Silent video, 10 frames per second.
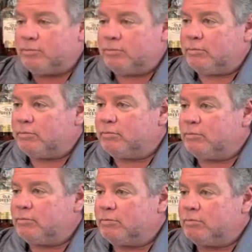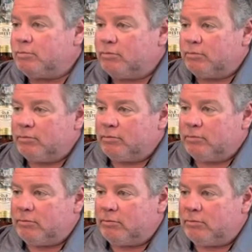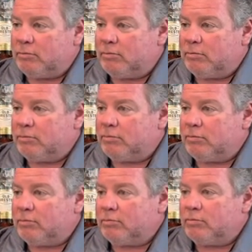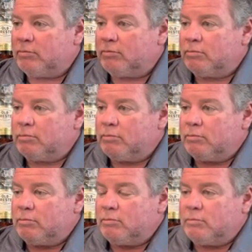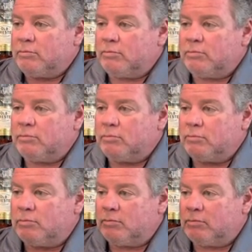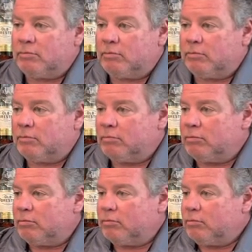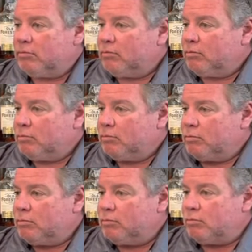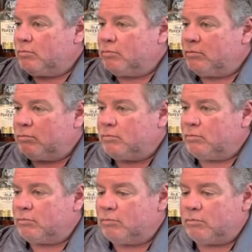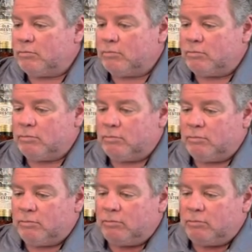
No words are spoken by the person on screen.